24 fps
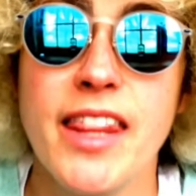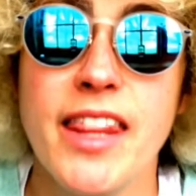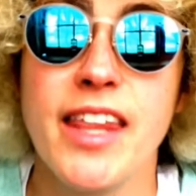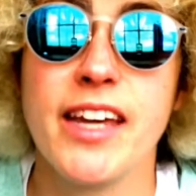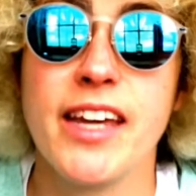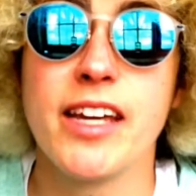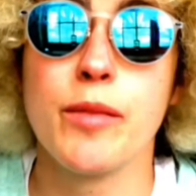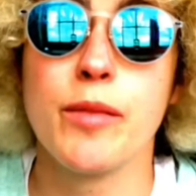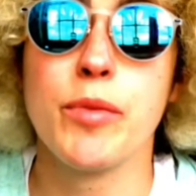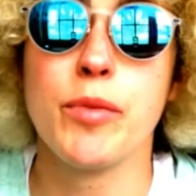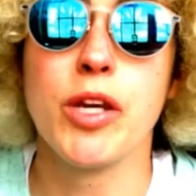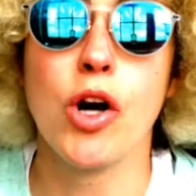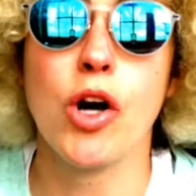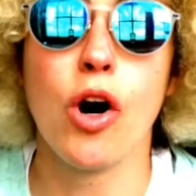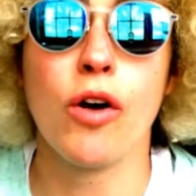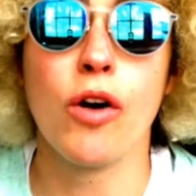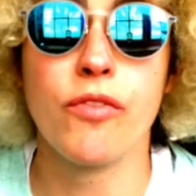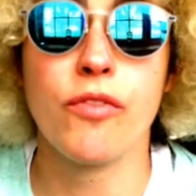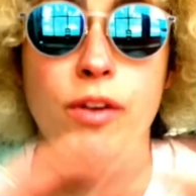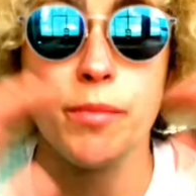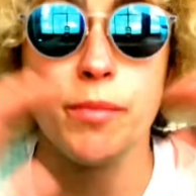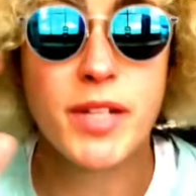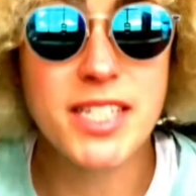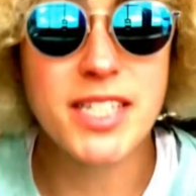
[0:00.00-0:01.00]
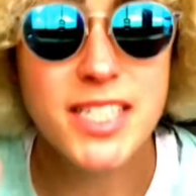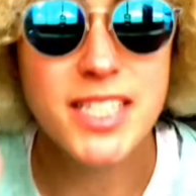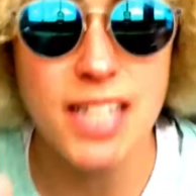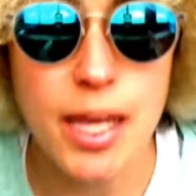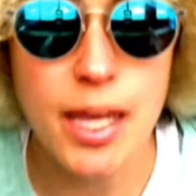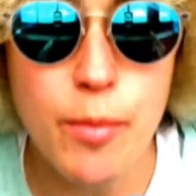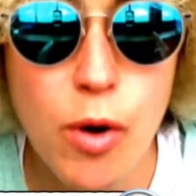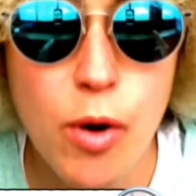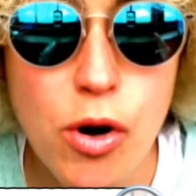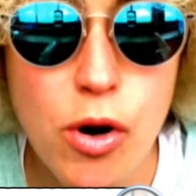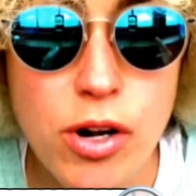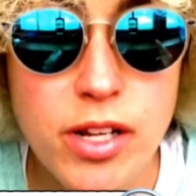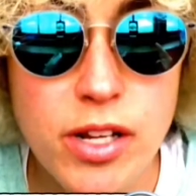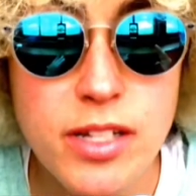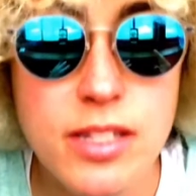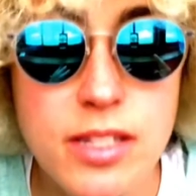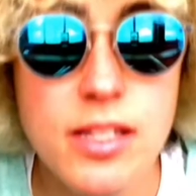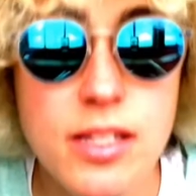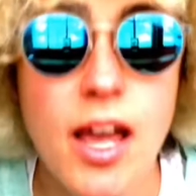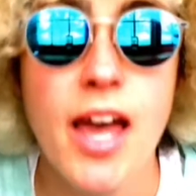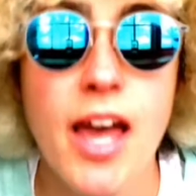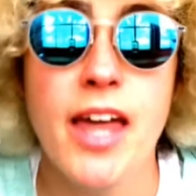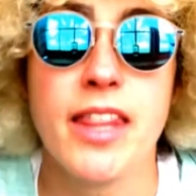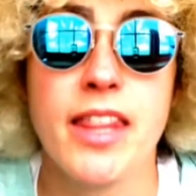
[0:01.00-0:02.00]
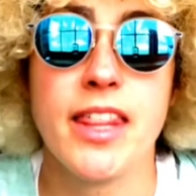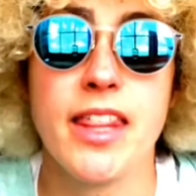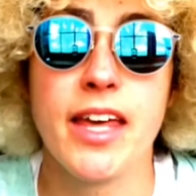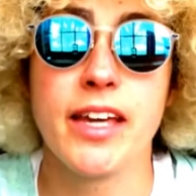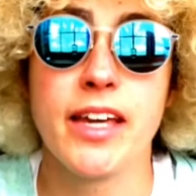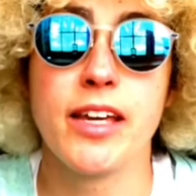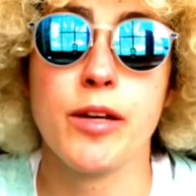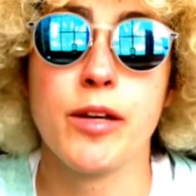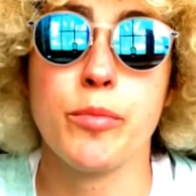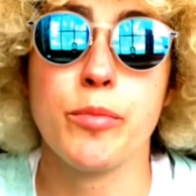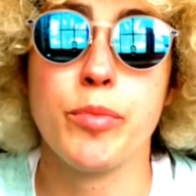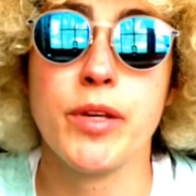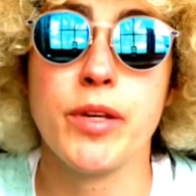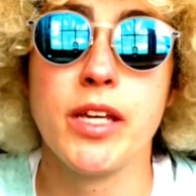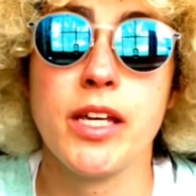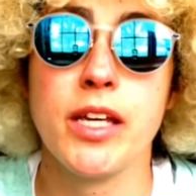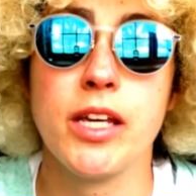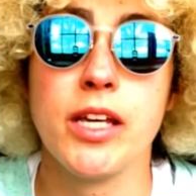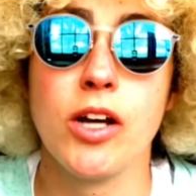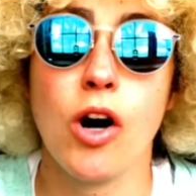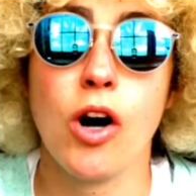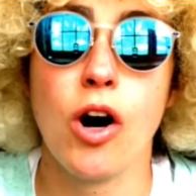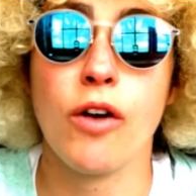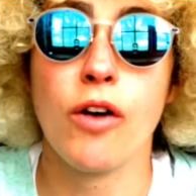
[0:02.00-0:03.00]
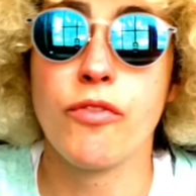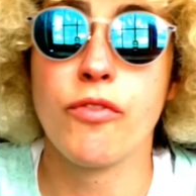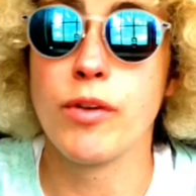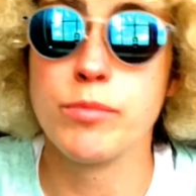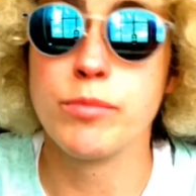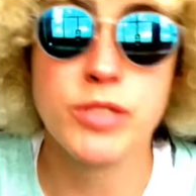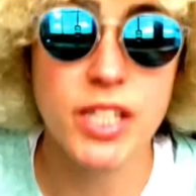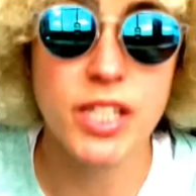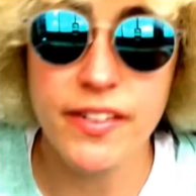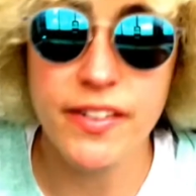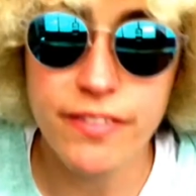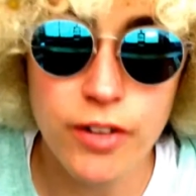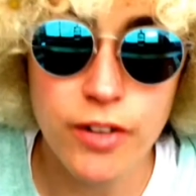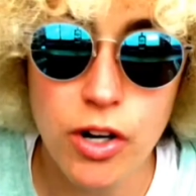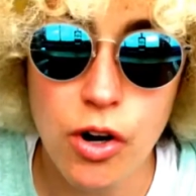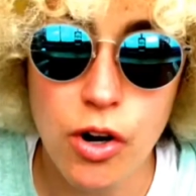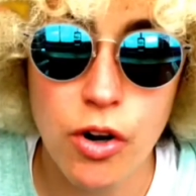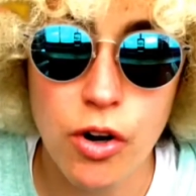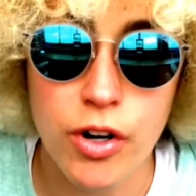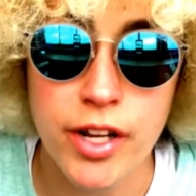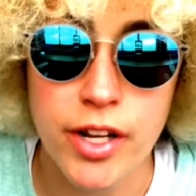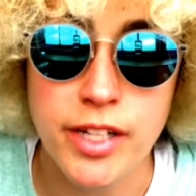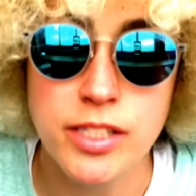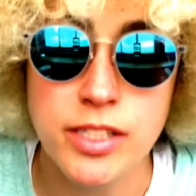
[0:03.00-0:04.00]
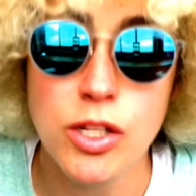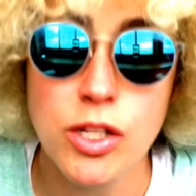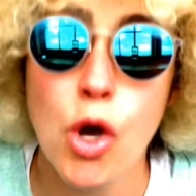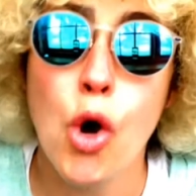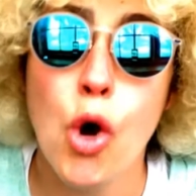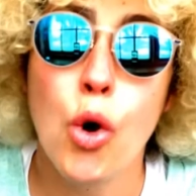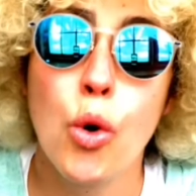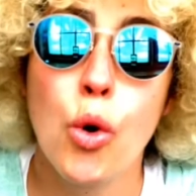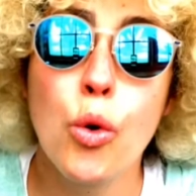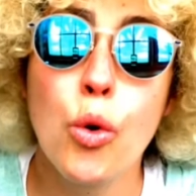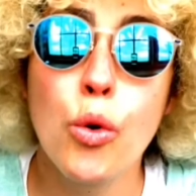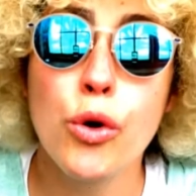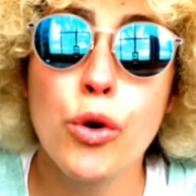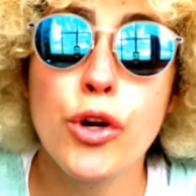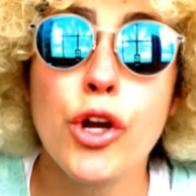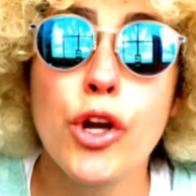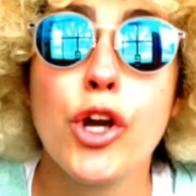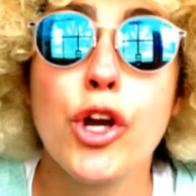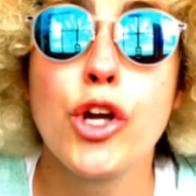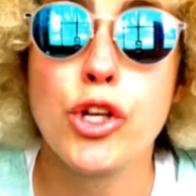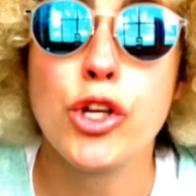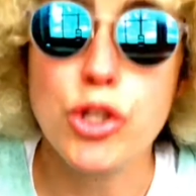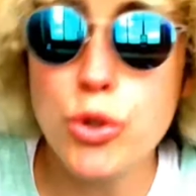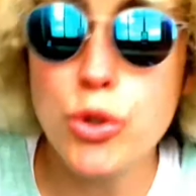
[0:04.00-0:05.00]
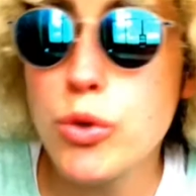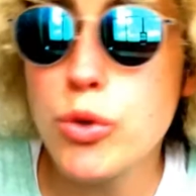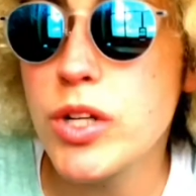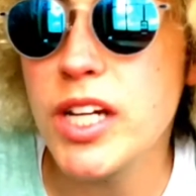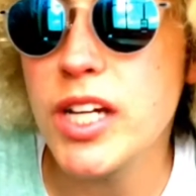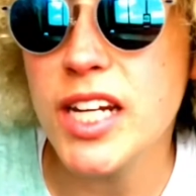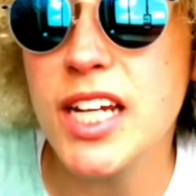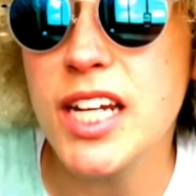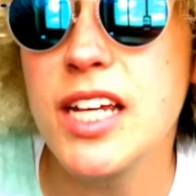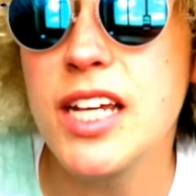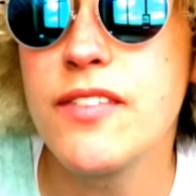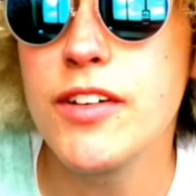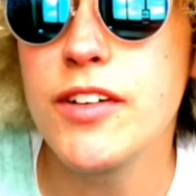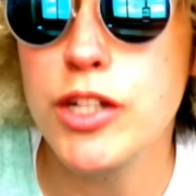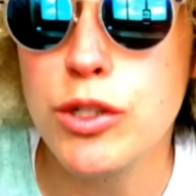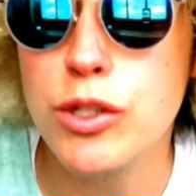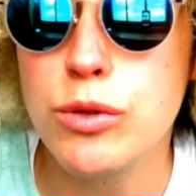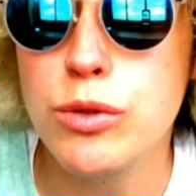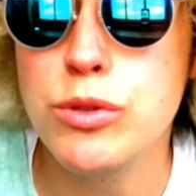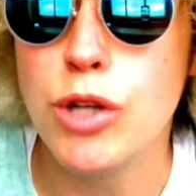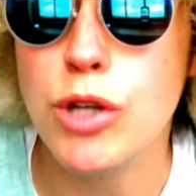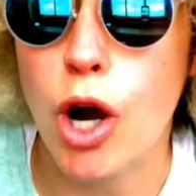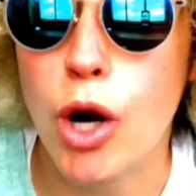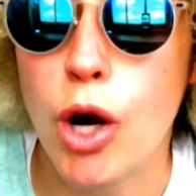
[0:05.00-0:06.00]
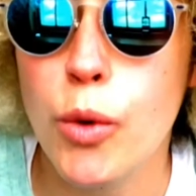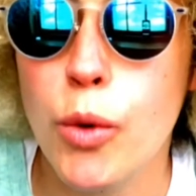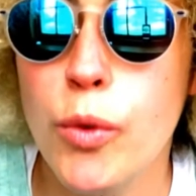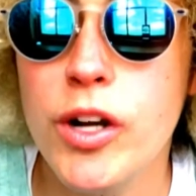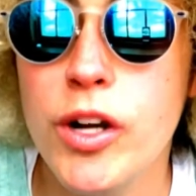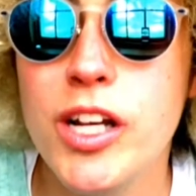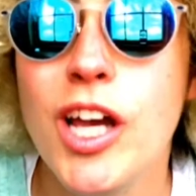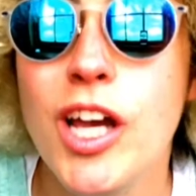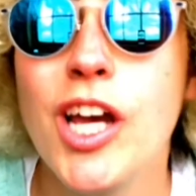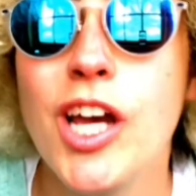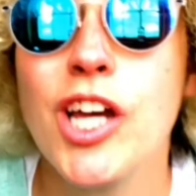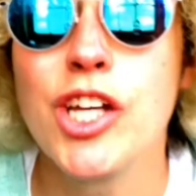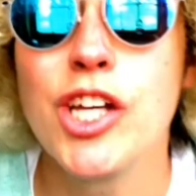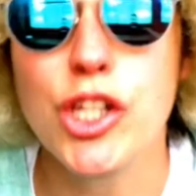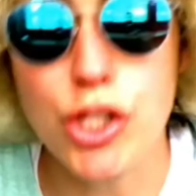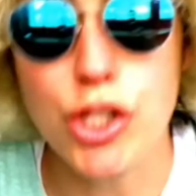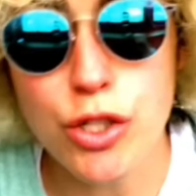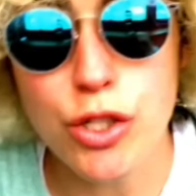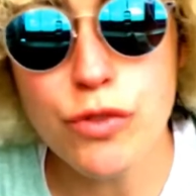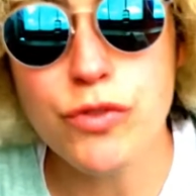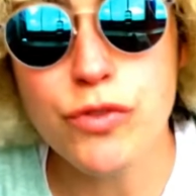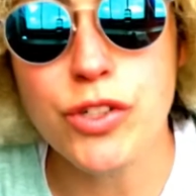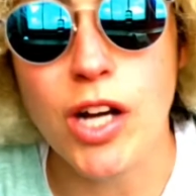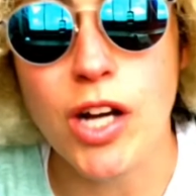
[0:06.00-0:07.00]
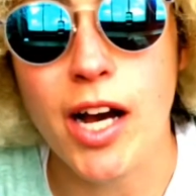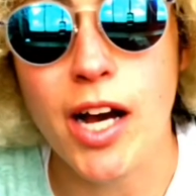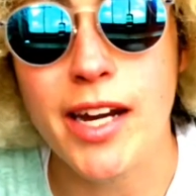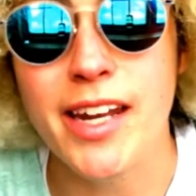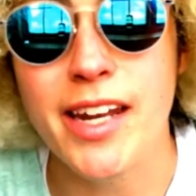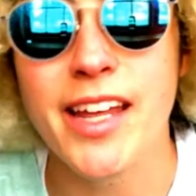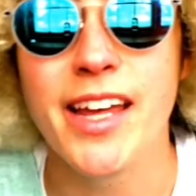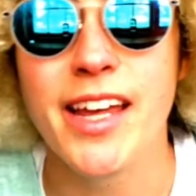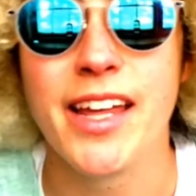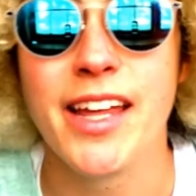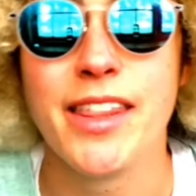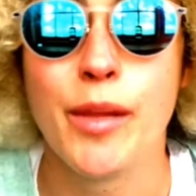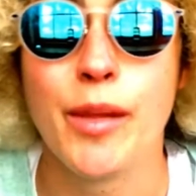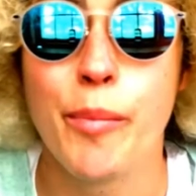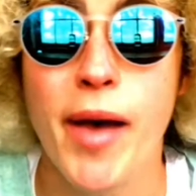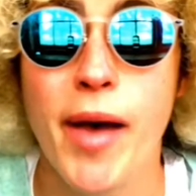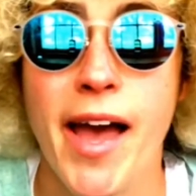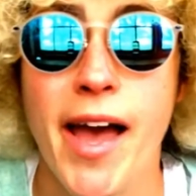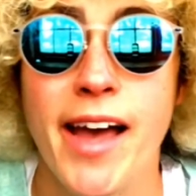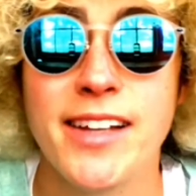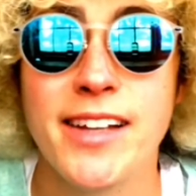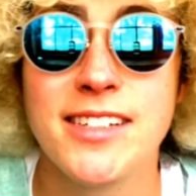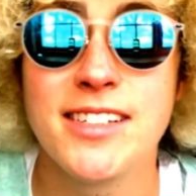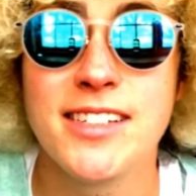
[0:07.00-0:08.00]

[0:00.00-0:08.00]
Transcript: could be all from the same artist, they could be all from different artists, or you could even use artwork you've done in the past.